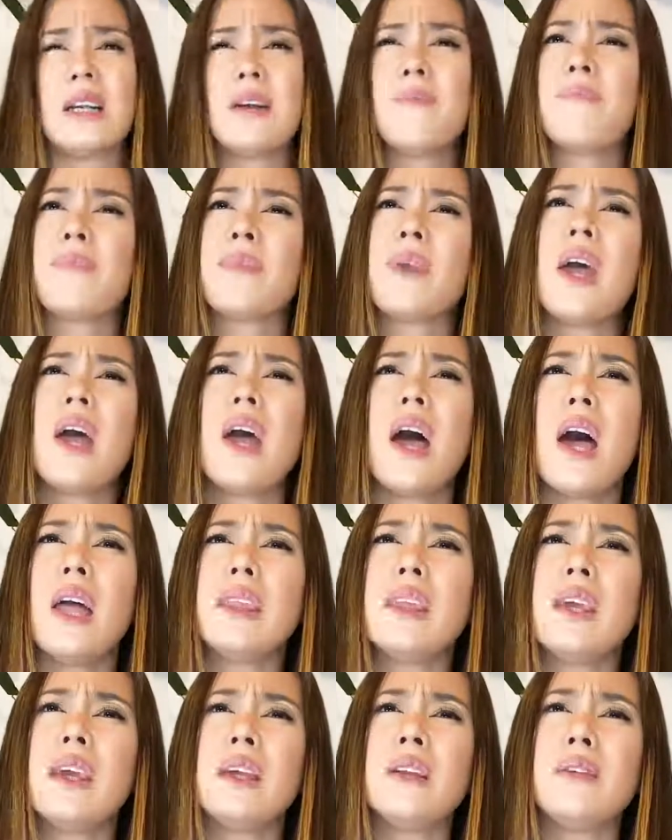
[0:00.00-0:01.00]

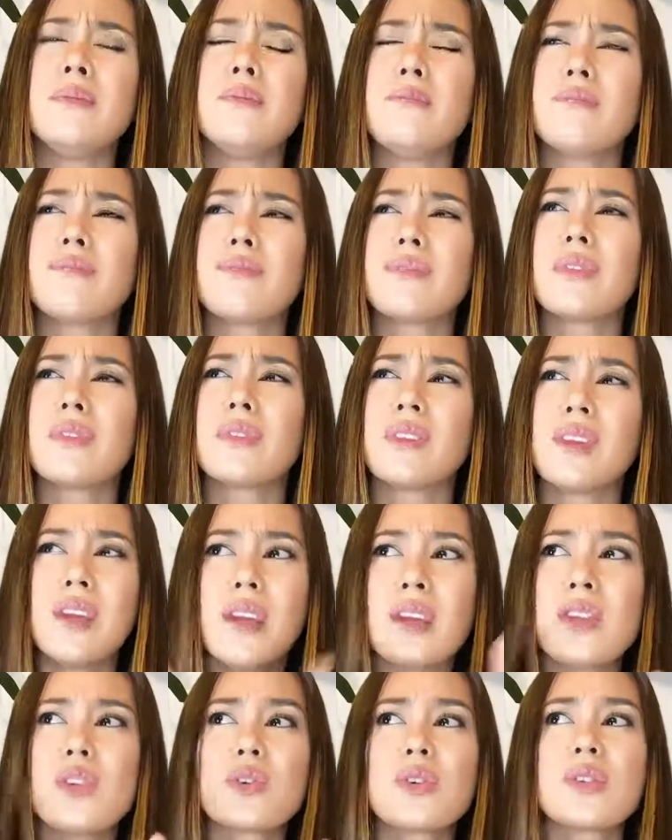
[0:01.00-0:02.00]
And then the
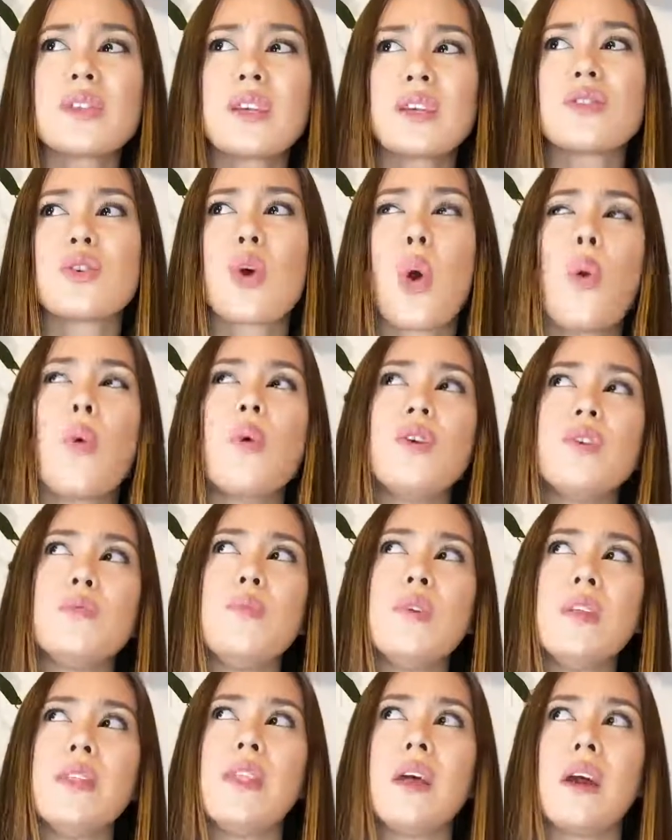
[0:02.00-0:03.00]
interest has always
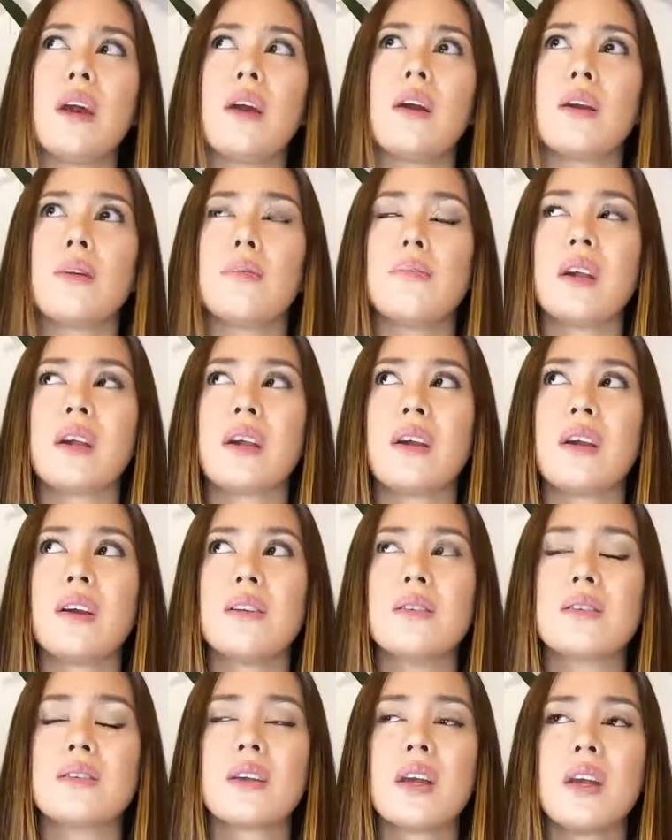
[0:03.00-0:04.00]
been there
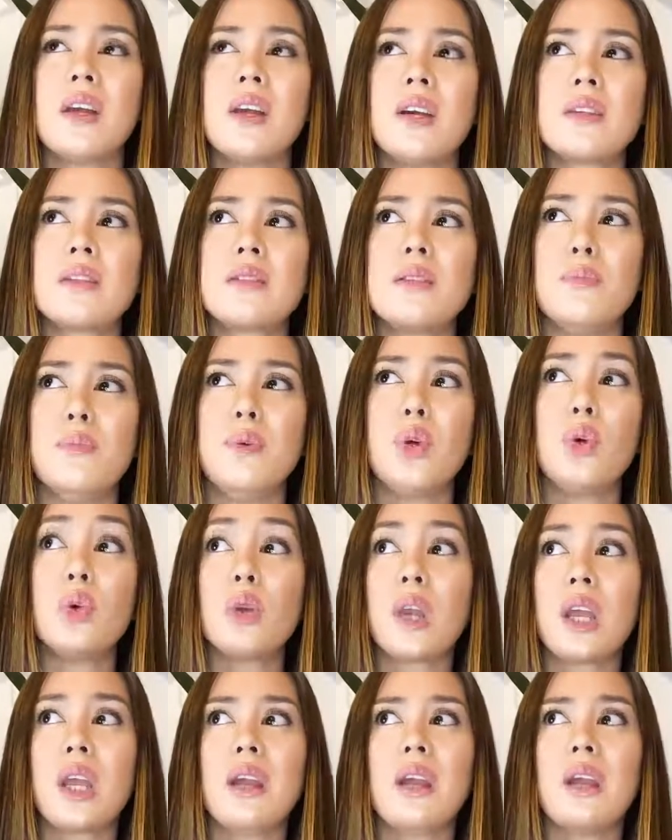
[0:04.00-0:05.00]
because the
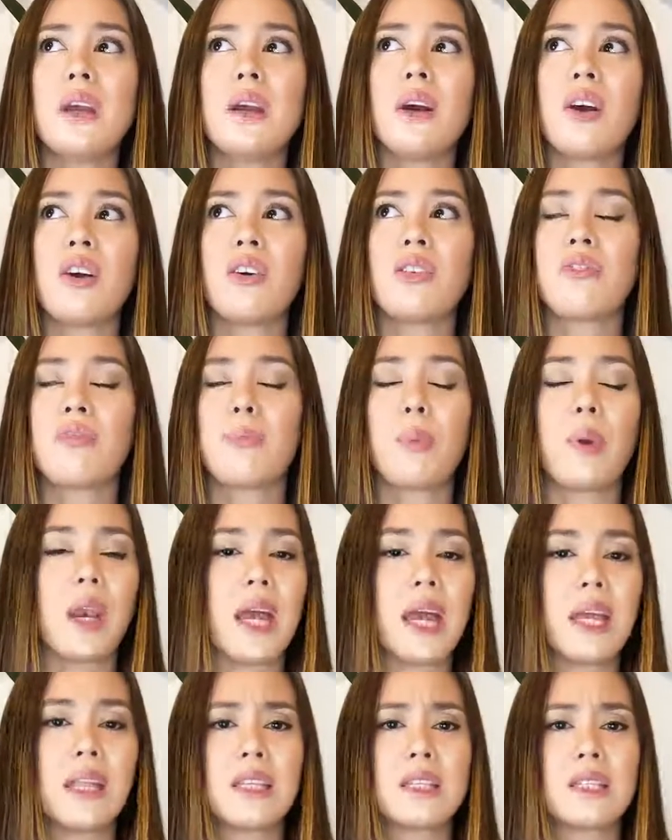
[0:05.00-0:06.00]
beauty of
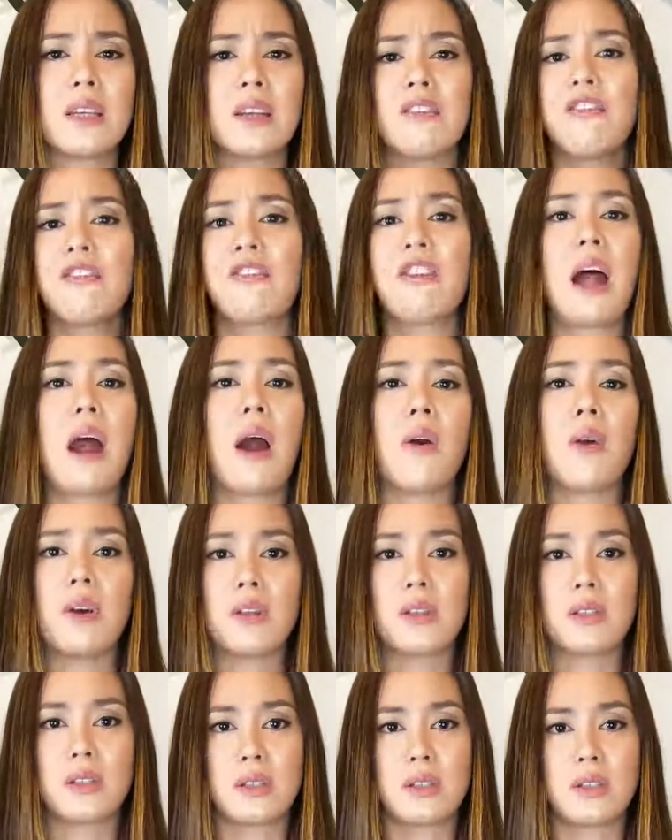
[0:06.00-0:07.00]
plants and
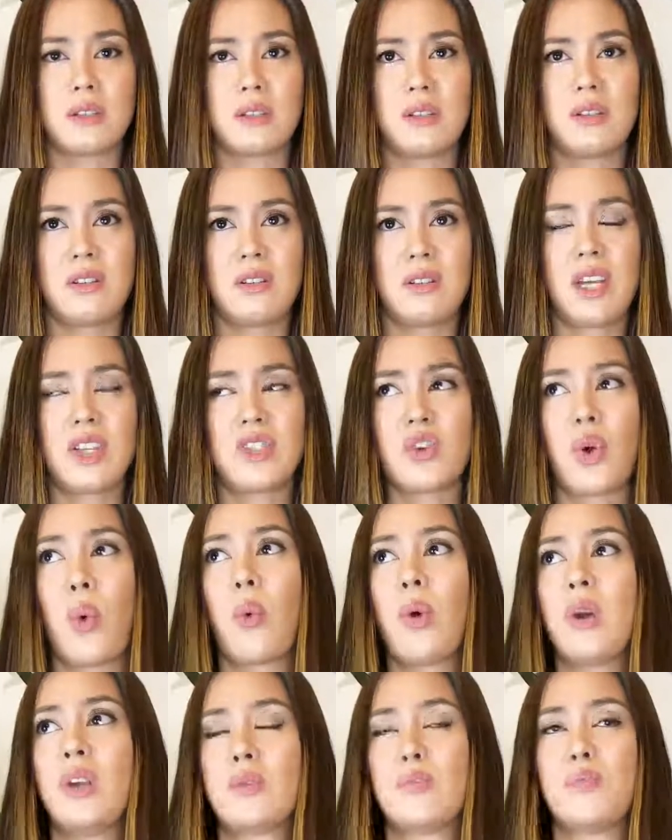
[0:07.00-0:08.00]
flowers has
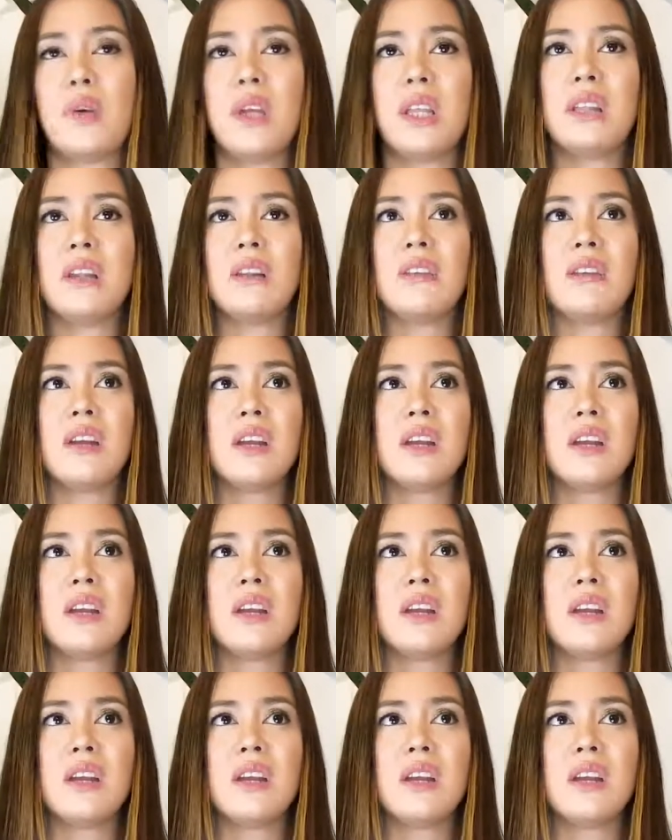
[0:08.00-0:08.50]
always been